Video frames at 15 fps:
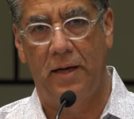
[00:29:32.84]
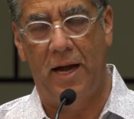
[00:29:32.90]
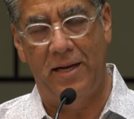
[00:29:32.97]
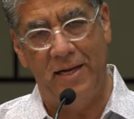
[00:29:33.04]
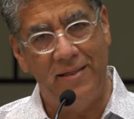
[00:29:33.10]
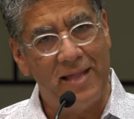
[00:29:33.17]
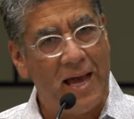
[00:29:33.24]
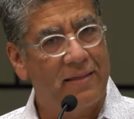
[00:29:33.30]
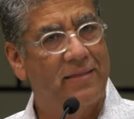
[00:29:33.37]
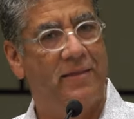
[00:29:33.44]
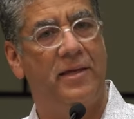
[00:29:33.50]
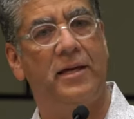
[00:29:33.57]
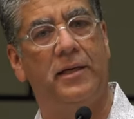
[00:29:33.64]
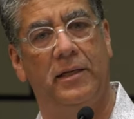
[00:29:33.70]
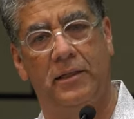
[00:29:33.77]
And in that
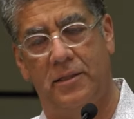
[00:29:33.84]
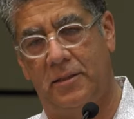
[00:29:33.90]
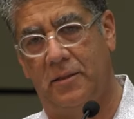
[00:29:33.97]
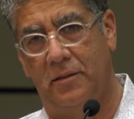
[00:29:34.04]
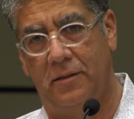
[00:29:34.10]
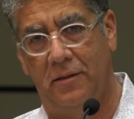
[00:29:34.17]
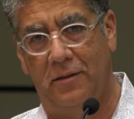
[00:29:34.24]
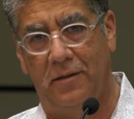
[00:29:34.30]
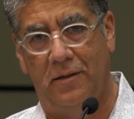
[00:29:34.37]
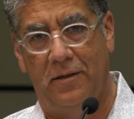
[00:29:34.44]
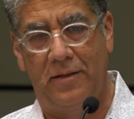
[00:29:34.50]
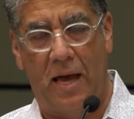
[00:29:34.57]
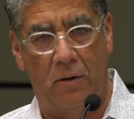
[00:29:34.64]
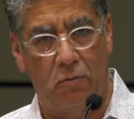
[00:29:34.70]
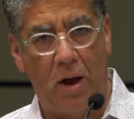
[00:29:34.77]
thicket,
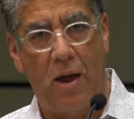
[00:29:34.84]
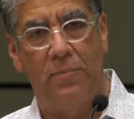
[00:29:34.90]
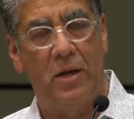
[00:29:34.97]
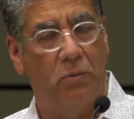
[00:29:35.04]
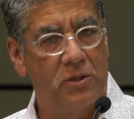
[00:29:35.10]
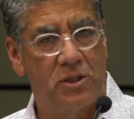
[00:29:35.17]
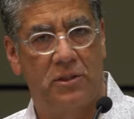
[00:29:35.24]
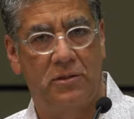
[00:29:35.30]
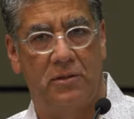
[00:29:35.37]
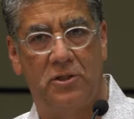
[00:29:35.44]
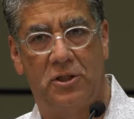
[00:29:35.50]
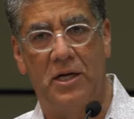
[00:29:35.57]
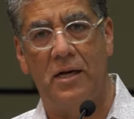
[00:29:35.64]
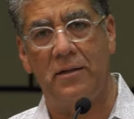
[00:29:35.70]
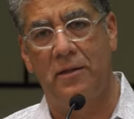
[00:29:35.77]
that ram that was
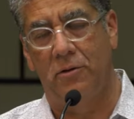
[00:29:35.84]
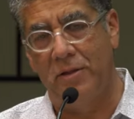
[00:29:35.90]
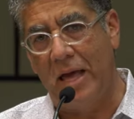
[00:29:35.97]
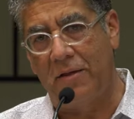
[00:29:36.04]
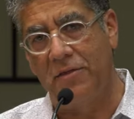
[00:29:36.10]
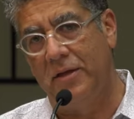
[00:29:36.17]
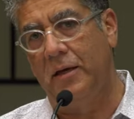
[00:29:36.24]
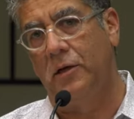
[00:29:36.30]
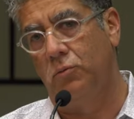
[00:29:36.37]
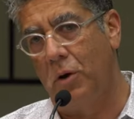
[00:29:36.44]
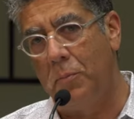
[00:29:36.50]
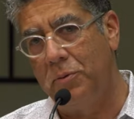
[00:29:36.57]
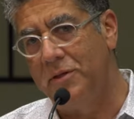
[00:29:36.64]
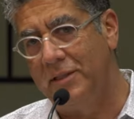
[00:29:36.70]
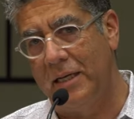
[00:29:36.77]
stuck there, in that thicket
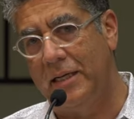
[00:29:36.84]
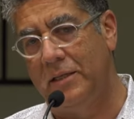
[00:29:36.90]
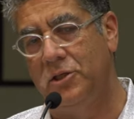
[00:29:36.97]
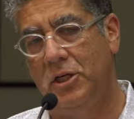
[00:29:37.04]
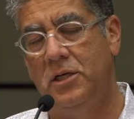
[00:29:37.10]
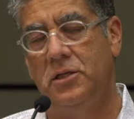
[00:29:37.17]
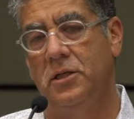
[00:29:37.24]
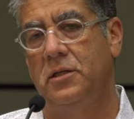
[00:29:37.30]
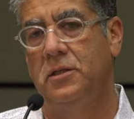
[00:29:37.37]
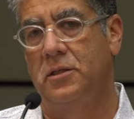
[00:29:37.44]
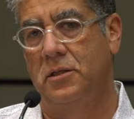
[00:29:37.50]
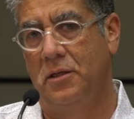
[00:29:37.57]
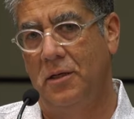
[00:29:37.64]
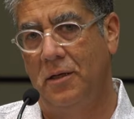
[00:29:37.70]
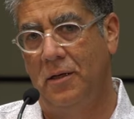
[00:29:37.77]
representing
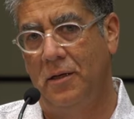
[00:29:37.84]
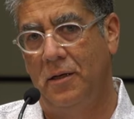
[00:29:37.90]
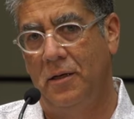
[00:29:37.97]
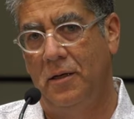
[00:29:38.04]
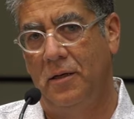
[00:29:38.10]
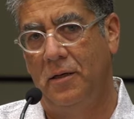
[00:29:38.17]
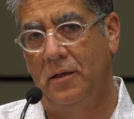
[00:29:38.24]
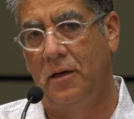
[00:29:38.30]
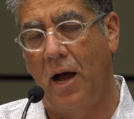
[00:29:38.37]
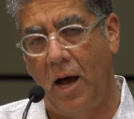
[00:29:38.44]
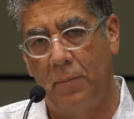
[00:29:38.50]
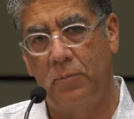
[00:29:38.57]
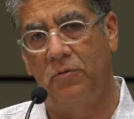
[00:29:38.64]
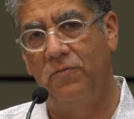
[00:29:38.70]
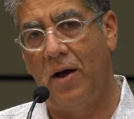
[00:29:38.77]
Jesus,
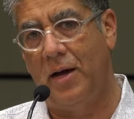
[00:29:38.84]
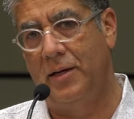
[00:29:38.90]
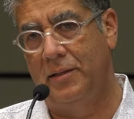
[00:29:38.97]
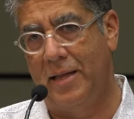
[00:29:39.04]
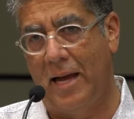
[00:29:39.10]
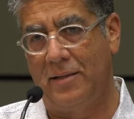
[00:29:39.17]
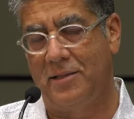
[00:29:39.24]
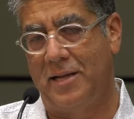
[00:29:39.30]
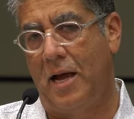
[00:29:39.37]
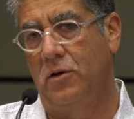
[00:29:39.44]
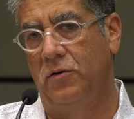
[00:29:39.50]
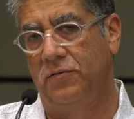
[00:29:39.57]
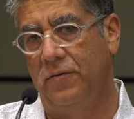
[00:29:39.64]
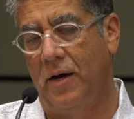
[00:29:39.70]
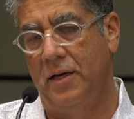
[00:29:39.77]
God provided that
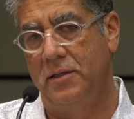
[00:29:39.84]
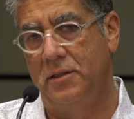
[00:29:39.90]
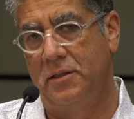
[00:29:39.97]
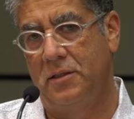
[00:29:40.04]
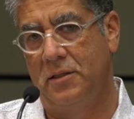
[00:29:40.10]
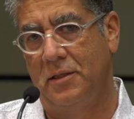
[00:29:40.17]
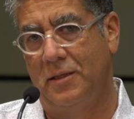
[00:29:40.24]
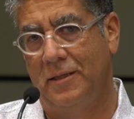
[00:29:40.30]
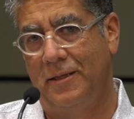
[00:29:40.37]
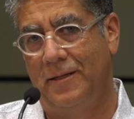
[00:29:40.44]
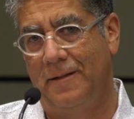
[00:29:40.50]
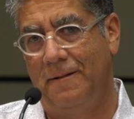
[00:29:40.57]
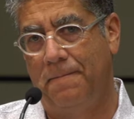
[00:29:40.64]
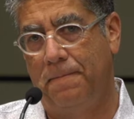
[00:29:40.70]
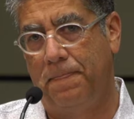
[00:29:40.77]
sacrifice.
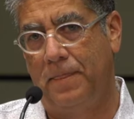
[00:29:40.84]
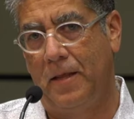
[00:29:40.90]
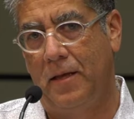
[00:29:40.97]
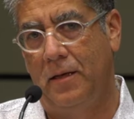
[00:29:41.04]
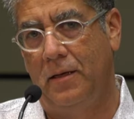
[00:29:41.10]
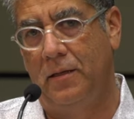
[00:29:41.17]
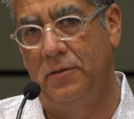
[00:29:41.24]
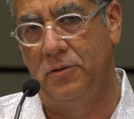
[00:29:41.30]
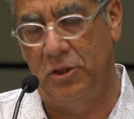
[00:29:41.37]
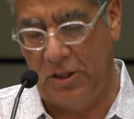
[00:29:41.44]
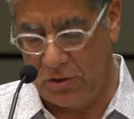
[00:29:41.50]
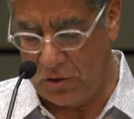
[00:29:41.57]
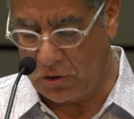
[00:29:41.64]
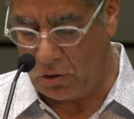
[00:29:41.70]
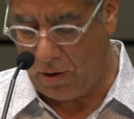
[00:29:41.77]

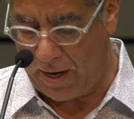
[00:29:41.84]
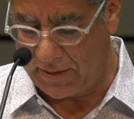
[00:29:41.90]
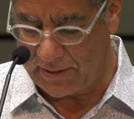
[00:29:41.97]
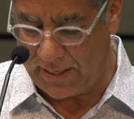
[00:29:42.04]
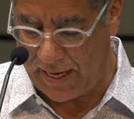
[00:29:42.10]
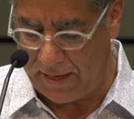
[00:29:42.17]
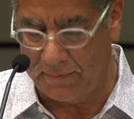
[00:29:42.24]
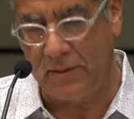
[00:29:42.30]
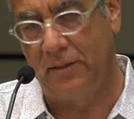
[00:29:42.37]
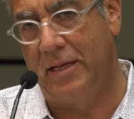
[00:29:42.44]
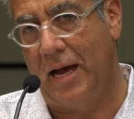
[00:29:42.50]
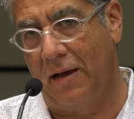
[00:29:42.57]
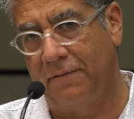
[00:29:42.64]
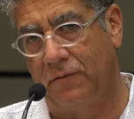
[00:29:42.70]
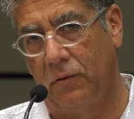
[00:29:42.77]
Jesus Christ came to
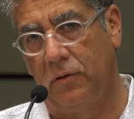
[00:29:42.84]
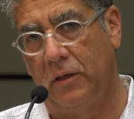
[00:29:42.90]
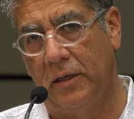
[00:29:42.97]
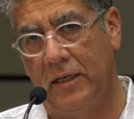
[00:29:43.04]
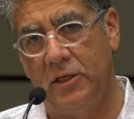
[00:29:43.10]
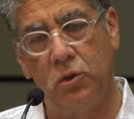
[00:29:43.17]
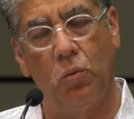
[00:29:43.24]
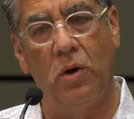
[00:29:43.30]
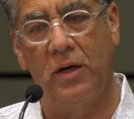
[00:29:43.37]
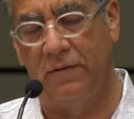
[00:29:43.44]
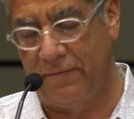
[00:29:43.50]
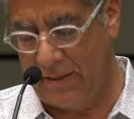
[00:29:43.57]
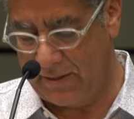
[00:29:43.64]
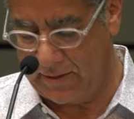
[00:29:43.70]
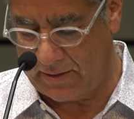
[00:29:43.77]
die for each one
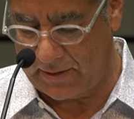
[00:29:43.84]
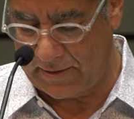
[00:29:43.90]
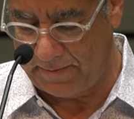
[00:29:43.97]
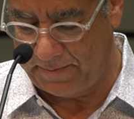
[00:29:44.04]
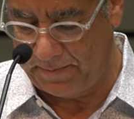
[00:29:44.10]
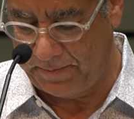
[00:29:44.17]
of us,